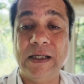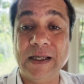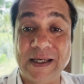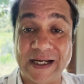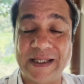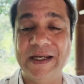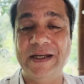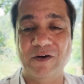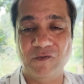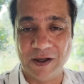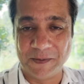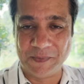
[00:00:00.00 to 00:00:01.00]
getting
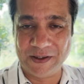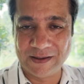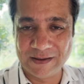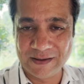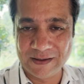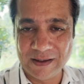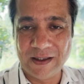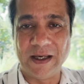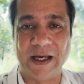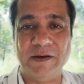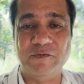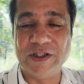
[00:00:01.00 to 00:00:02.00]
developed.
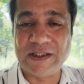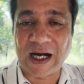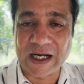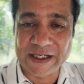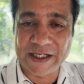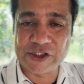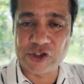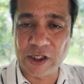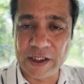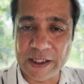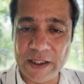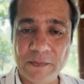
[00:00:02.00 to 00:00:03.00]
And with architectural
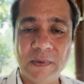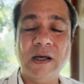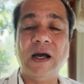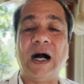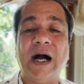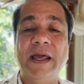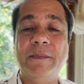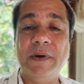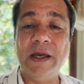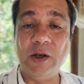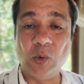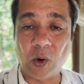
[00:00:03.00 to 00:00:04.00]
team, I am
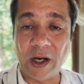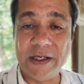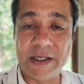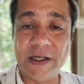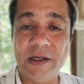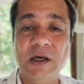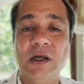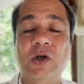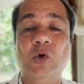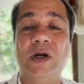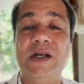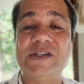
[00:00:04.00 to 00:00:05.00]
invited
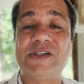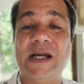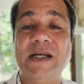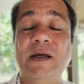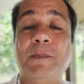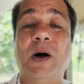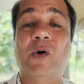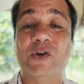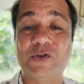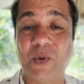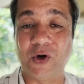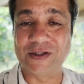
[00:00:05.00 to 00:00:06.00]
to understand the power
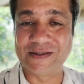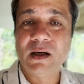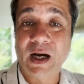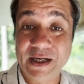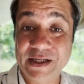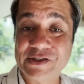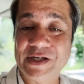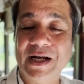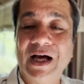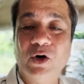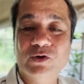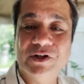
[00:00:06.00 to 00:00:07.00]
spots, understand
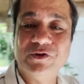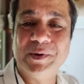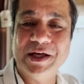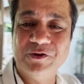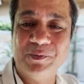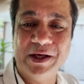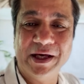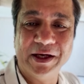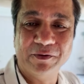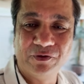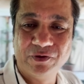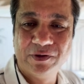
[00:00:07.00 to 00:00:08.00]
how the space
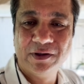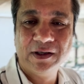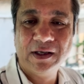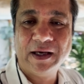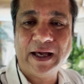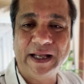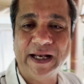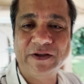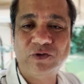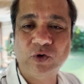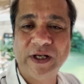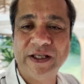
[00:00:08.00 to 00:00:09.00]
behaves. And as soon